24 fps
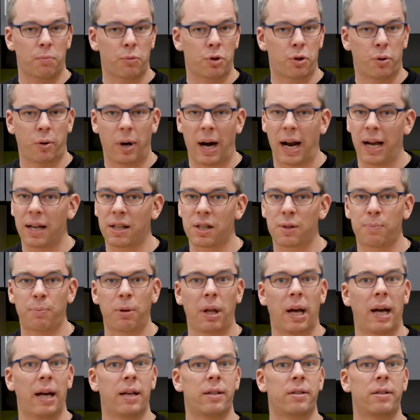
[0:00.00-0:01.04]

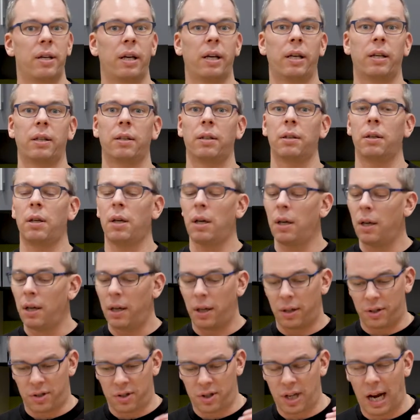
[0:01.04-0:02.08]
transplanting,
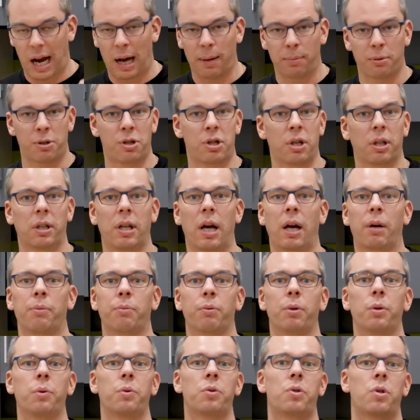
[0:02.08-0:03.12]
establishing that
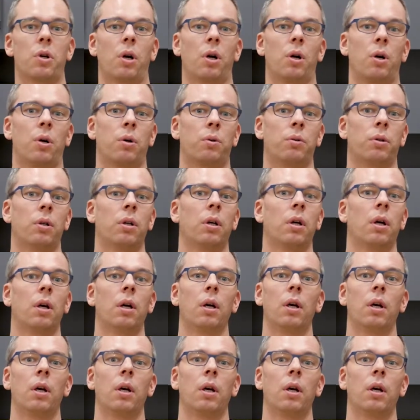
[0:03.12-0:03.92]
root zone,